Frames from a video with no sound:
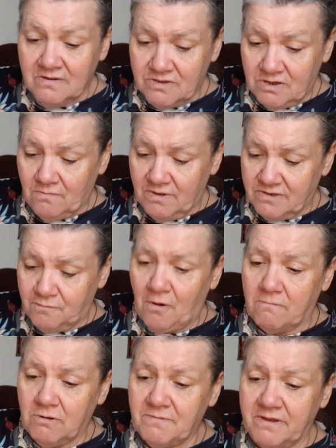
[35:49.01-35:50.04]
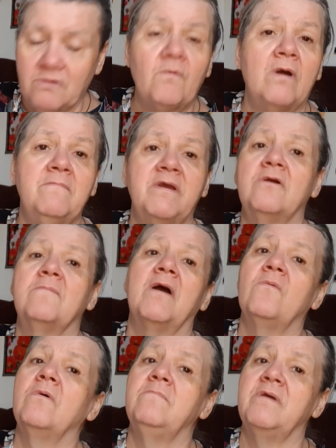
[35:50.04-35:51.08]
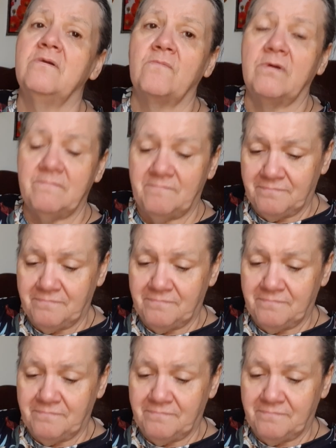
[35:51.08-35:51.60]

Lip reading: So it's probably the 1 meter by 1 meter one.